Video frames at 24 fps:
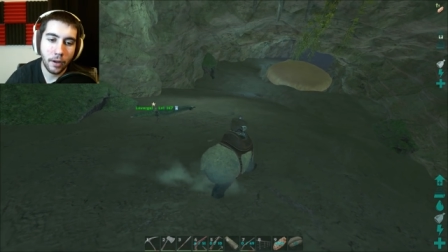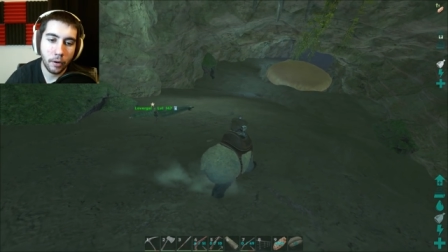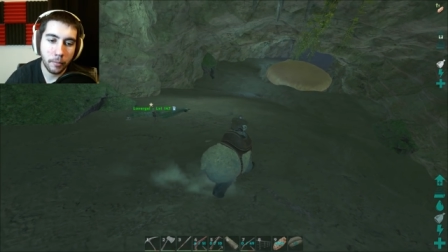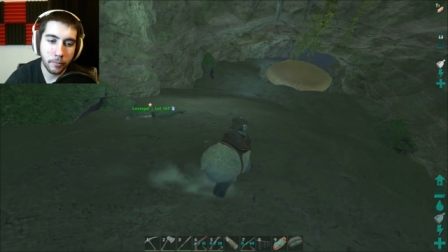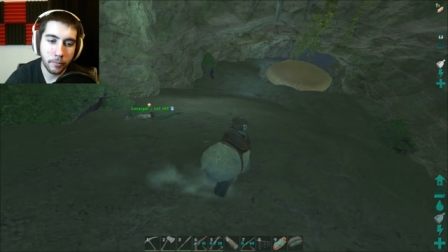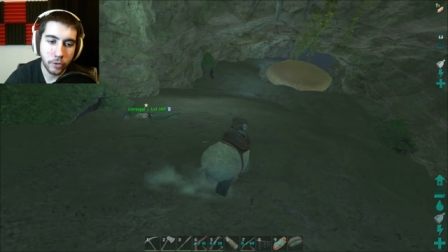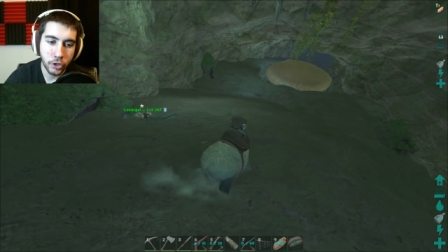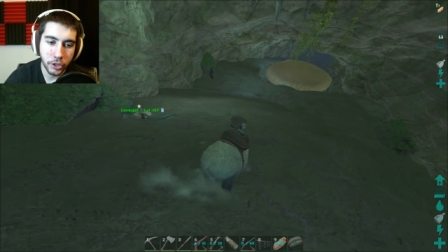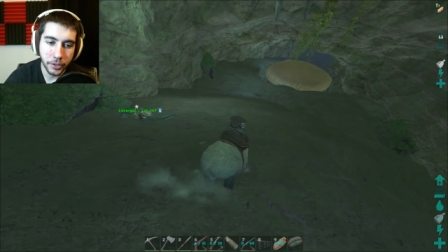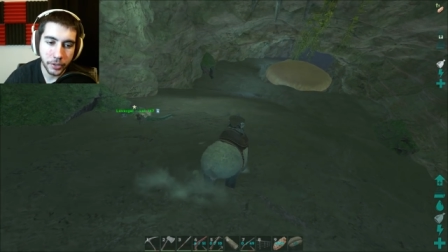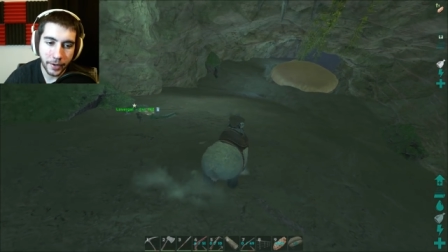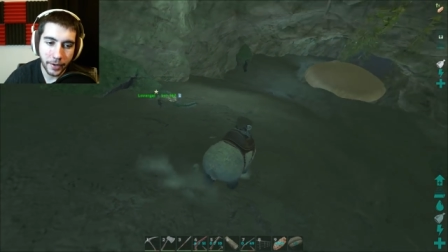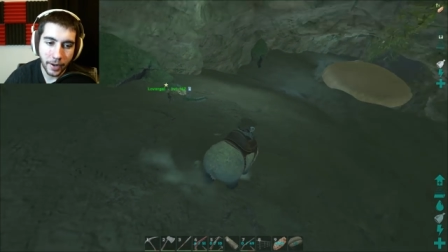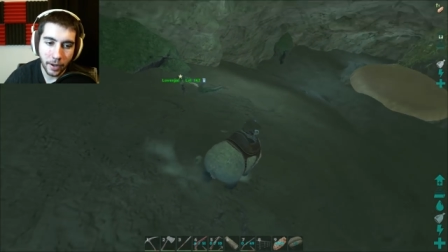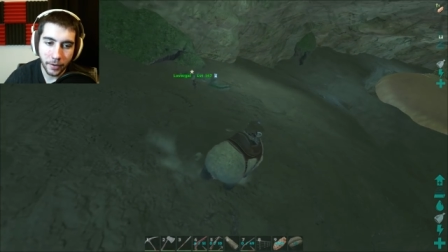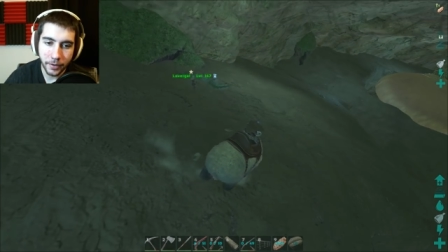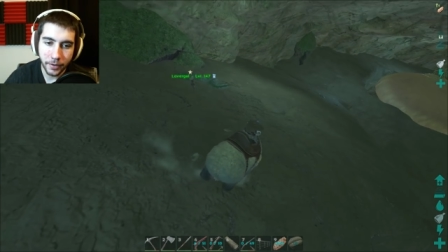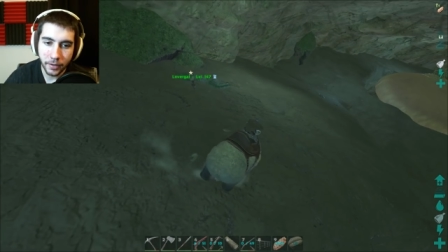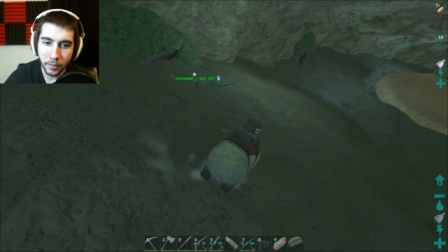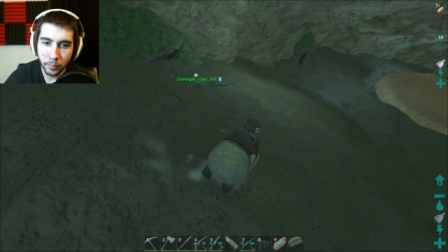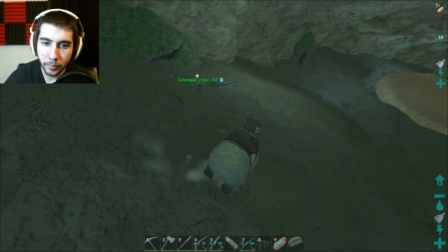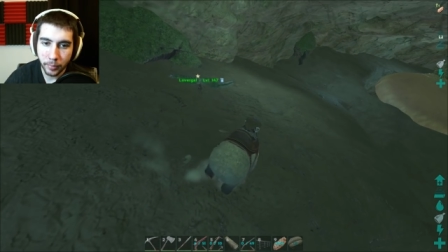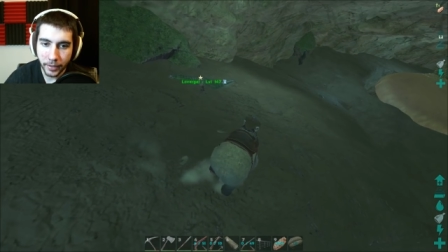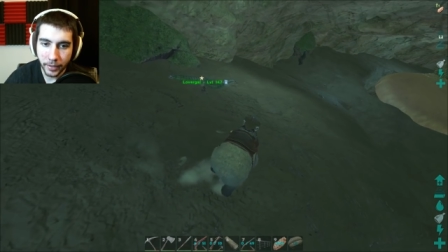I'm chilling out
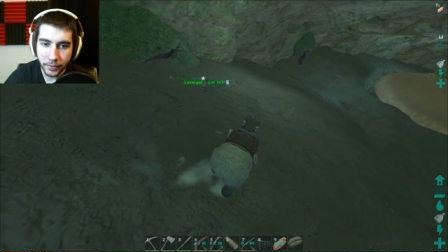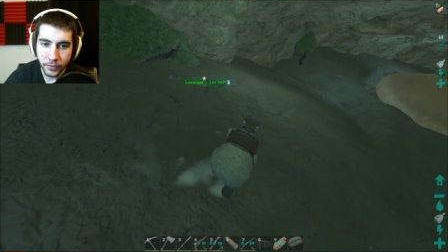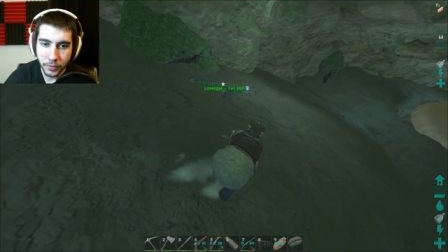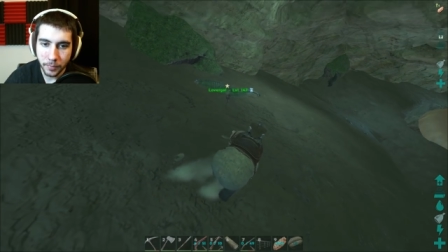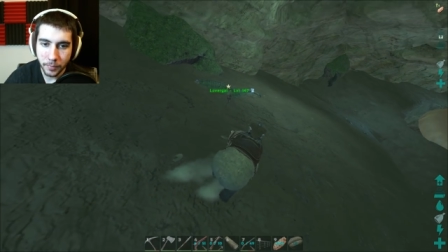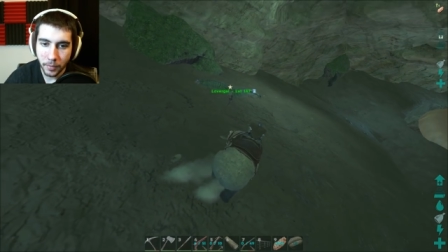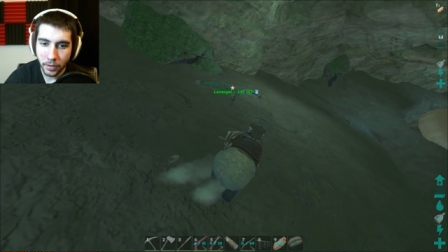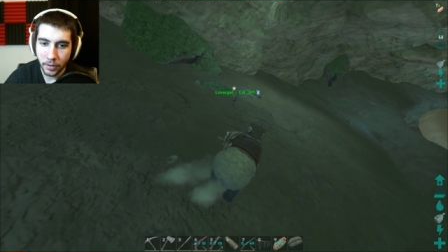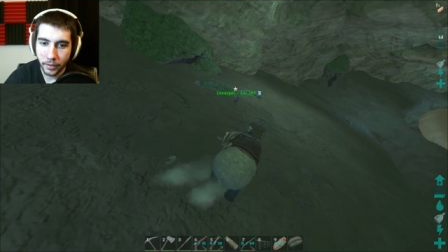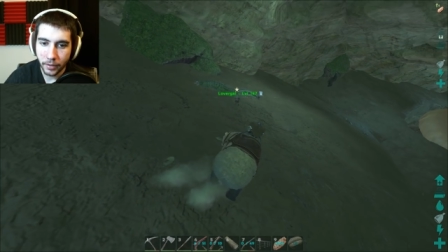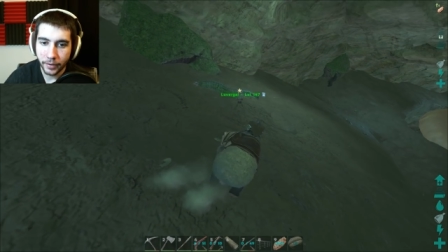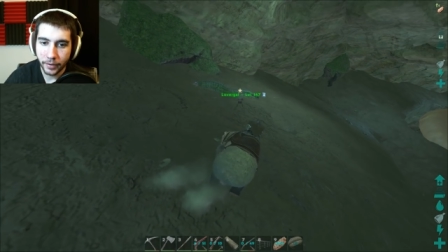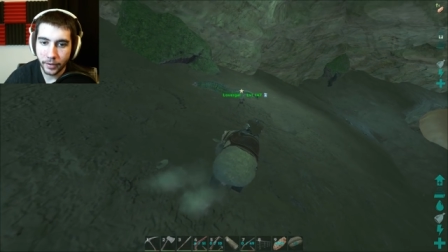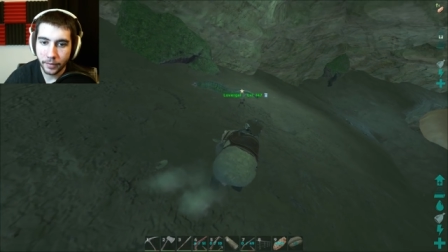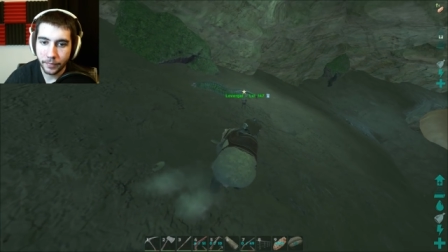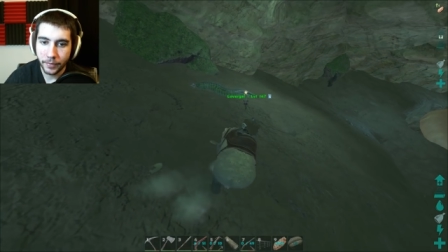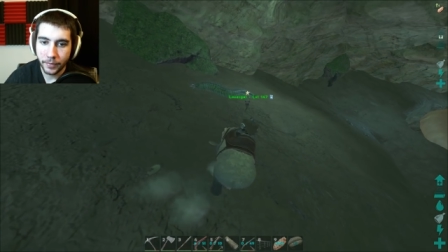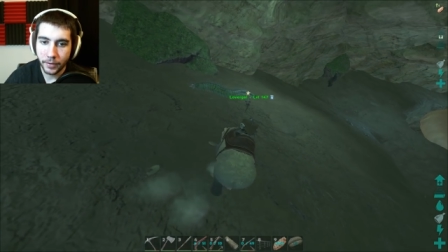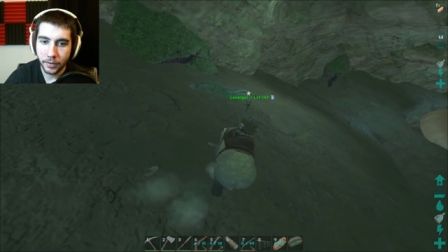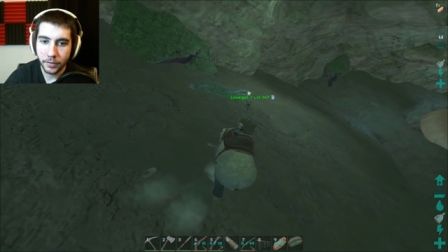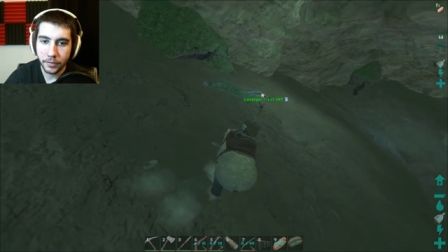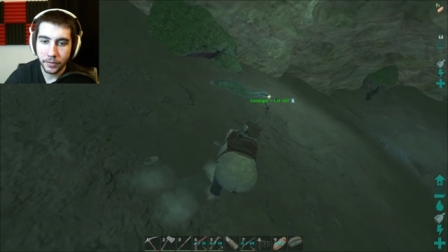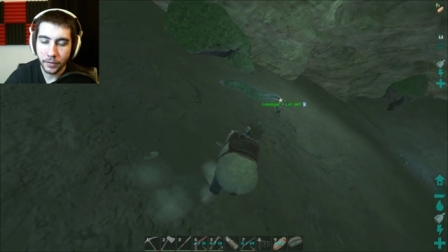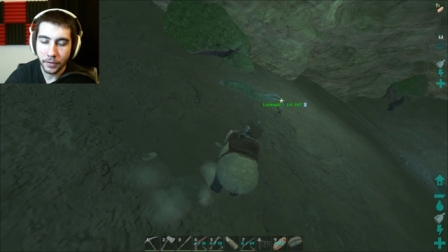here playing some Ark, and I
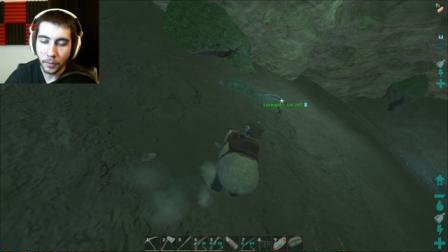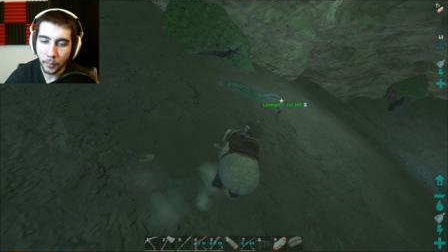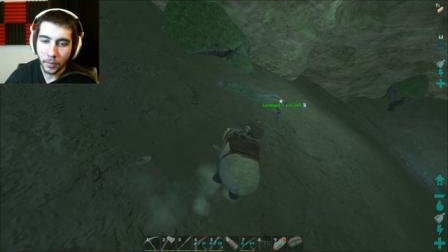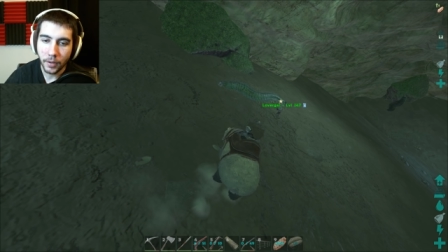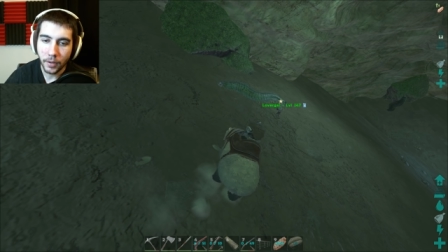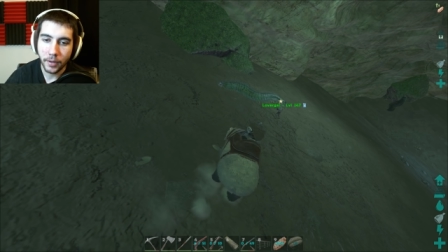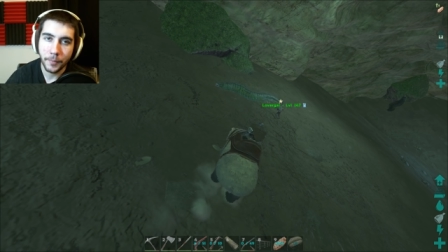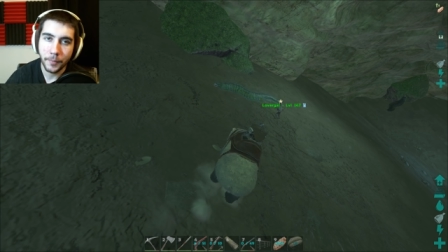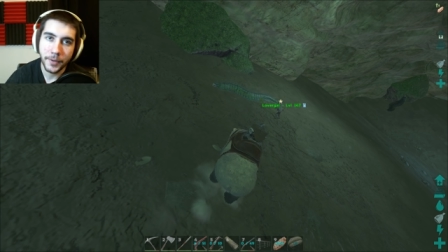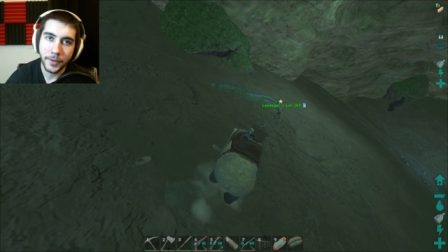figured, you know what,